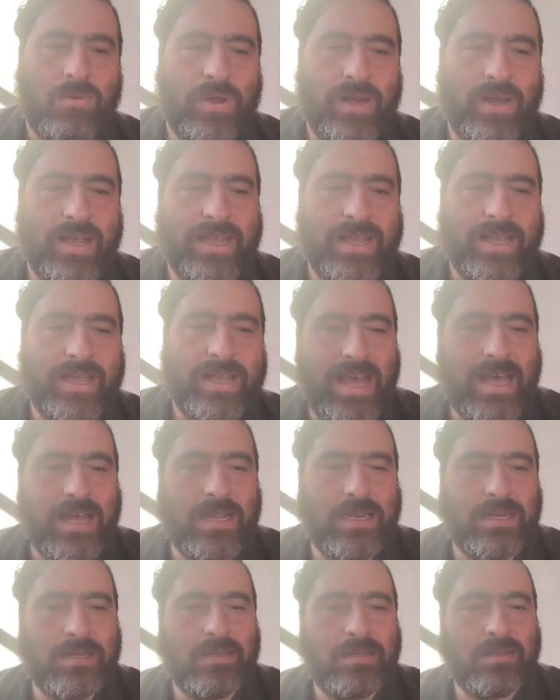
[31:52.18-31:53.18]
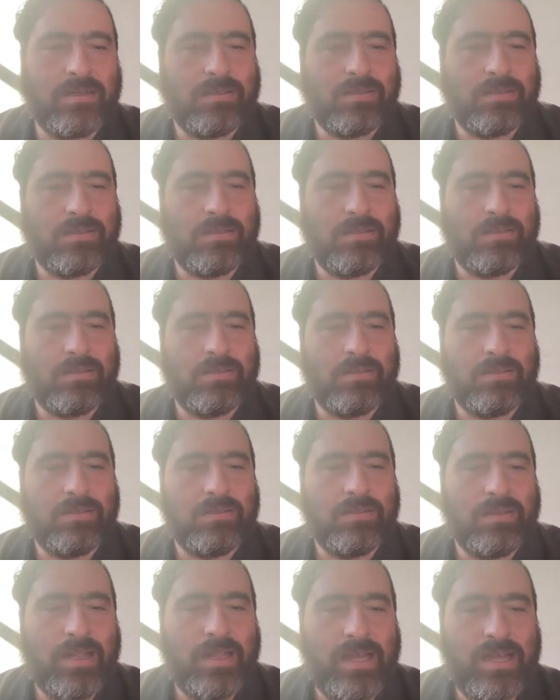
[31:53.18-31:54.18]
When I can,
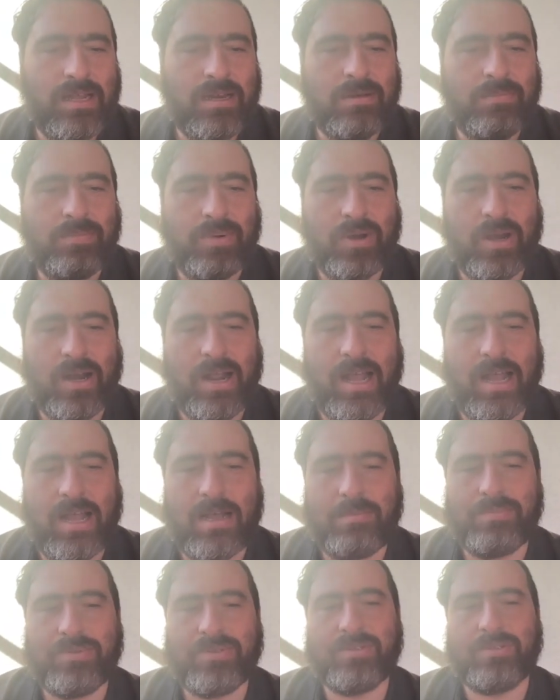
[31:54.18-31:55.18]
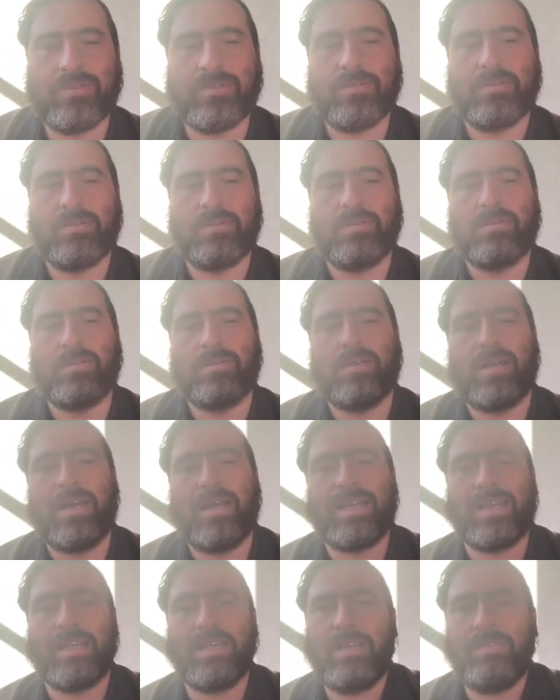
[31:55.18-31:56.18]
then perhaps
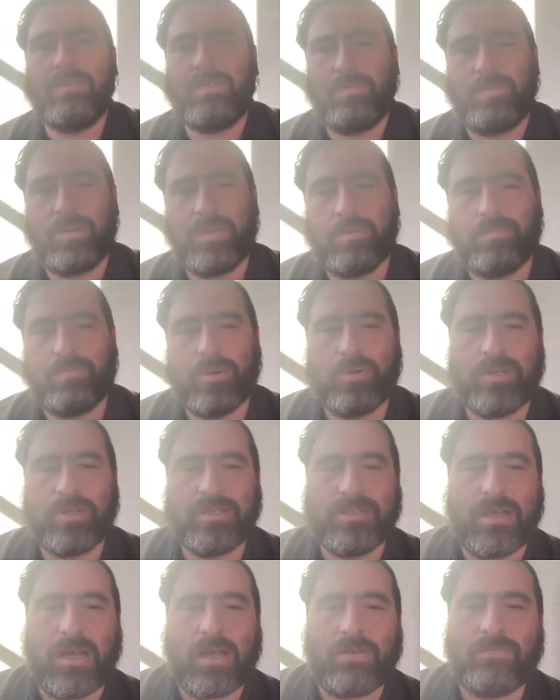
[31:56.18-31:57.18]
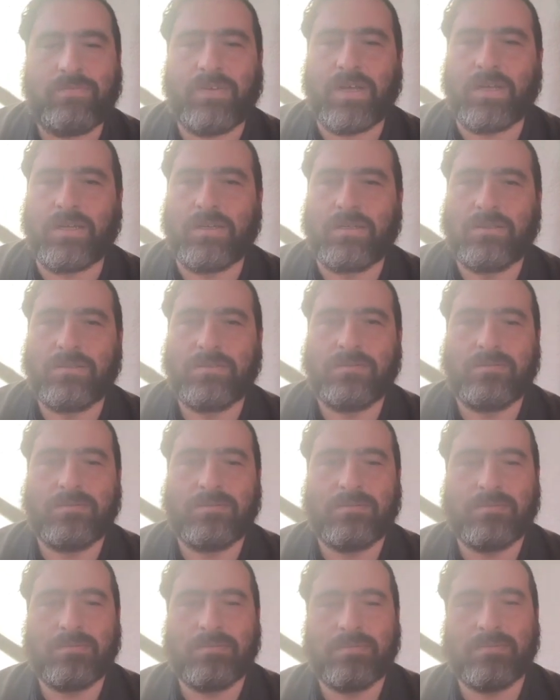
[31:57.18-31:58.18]
I can even be a bodhisattva,
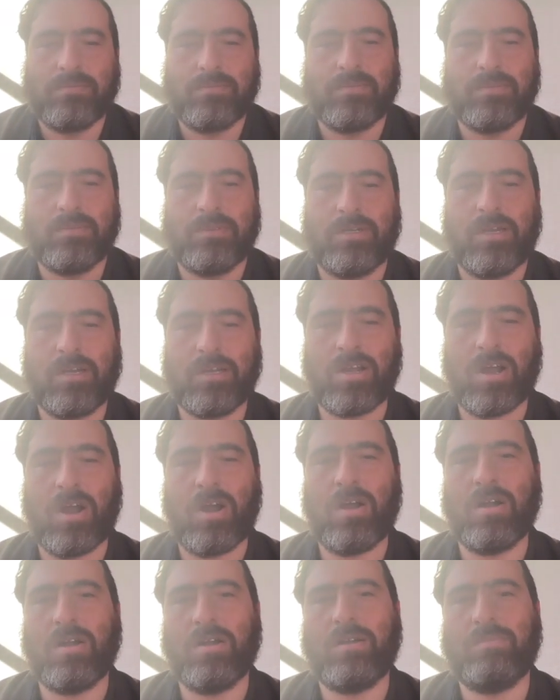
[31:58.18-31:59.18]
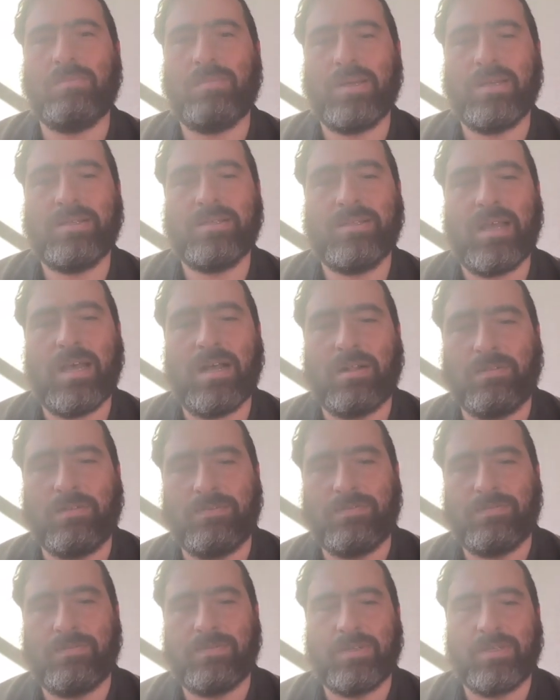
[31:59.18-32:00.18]
a cart
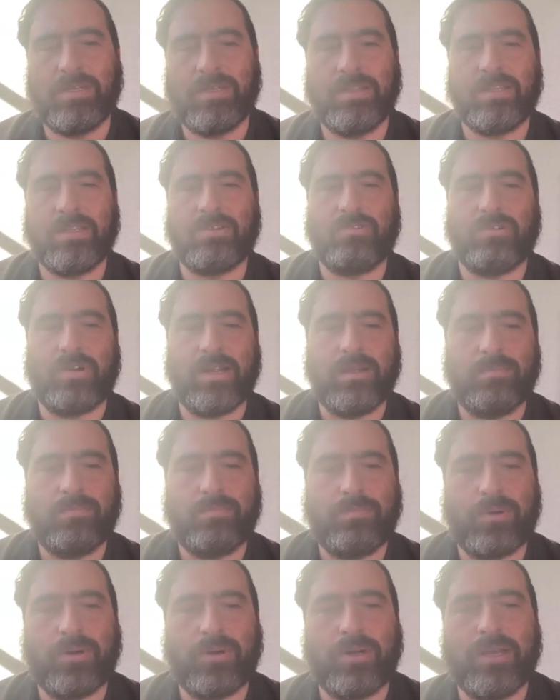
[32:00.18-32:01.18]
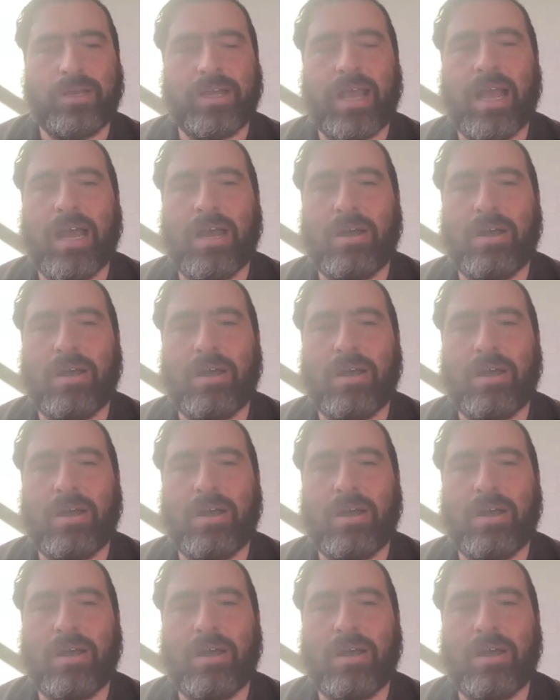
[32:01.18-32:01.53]
myself in the great burning